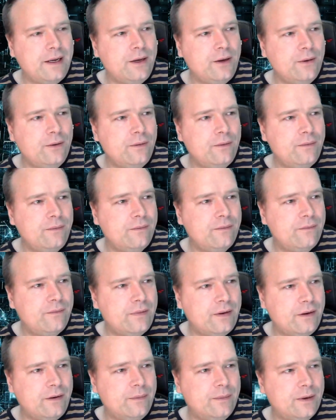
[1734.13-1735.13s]
you
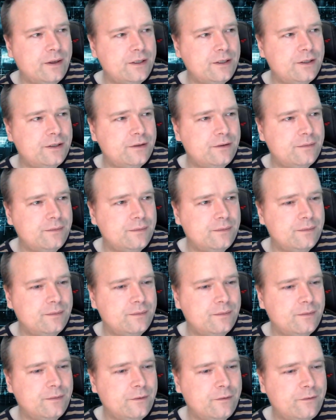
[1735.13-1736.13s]
very much
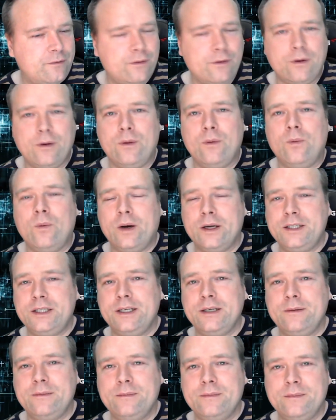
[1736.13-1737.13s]
for
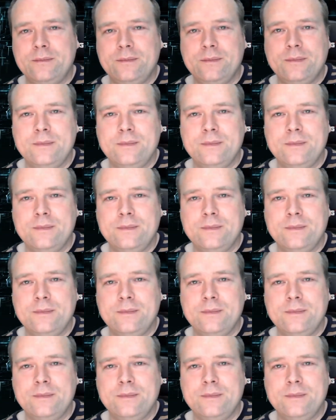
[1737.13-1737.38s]
watching.